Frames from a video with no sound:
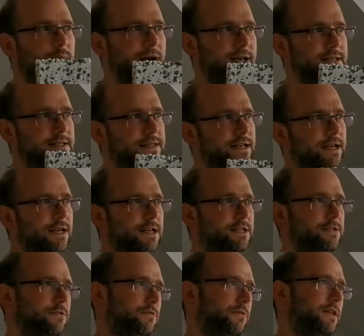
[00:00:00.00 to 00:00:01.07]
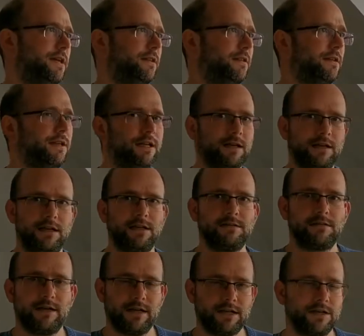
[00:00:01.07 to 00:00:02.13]
pass, so then the
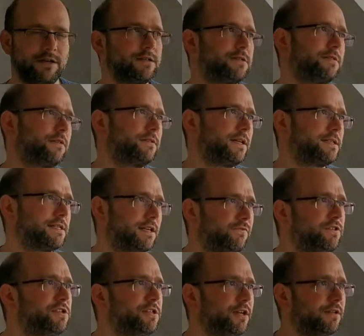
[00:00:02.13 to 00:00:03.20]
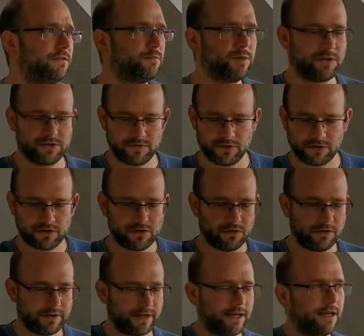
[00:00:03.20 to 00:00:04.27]
insulation is not as efficient because you got
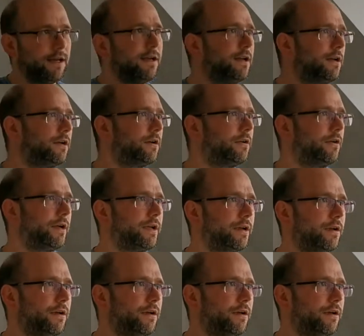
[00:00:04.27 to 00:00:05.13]
cold air. Yeah. Going